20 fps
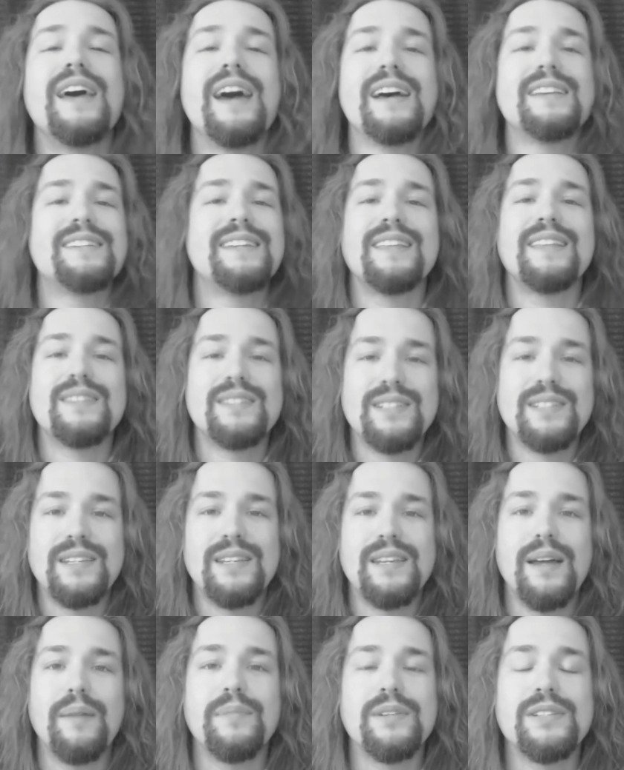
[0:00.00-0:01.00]
I say the
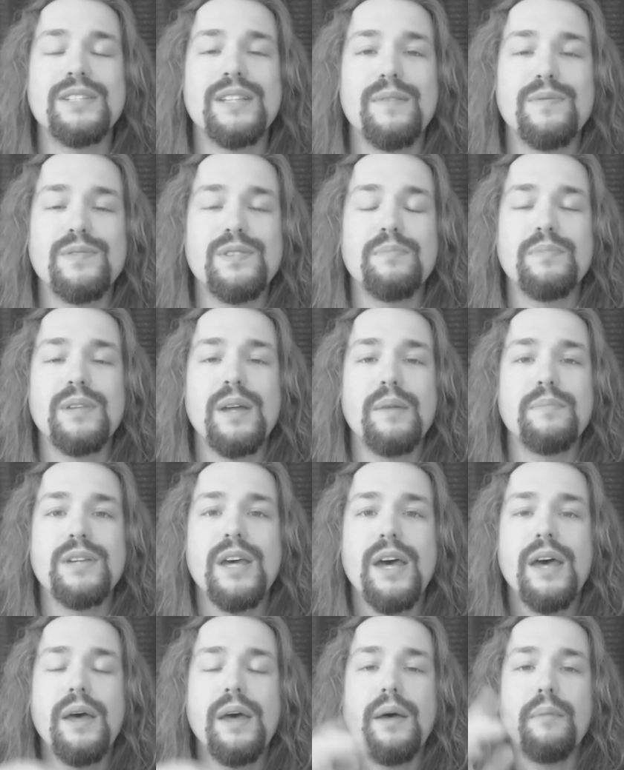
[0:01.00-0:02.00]
dumbest stuff sometimes,
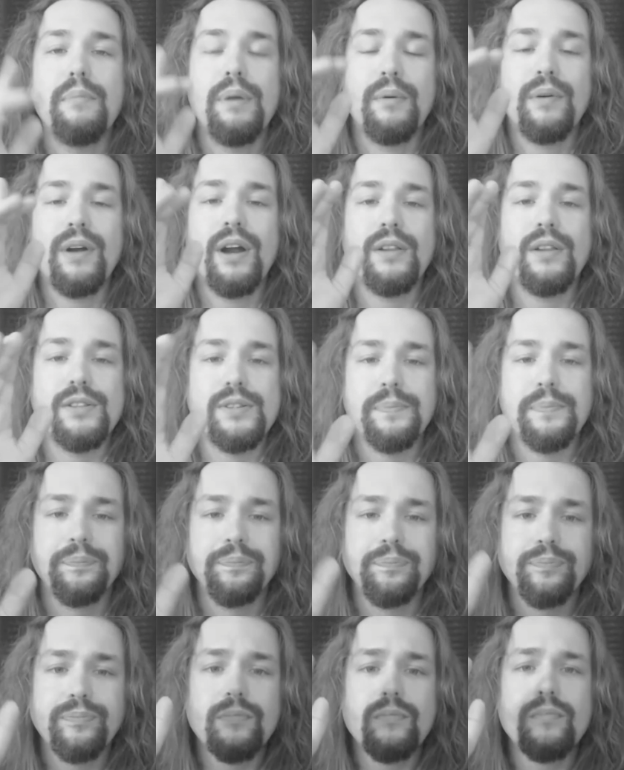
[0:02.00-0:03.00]
but regardless,
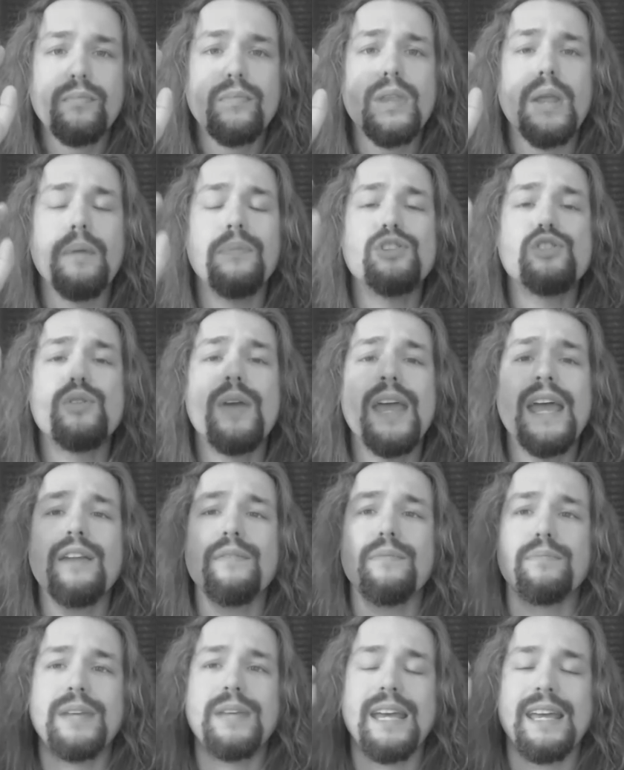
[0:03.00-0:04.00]
but you
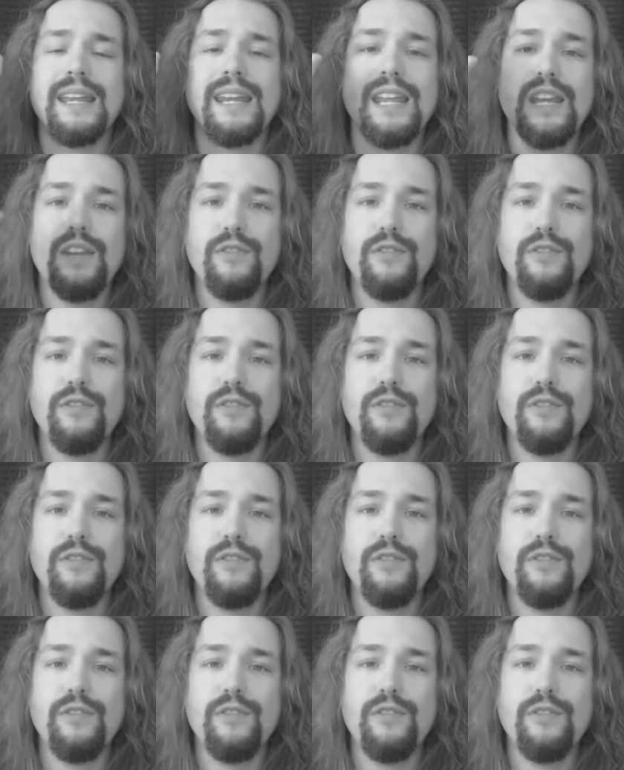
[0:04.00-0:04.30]
can't take an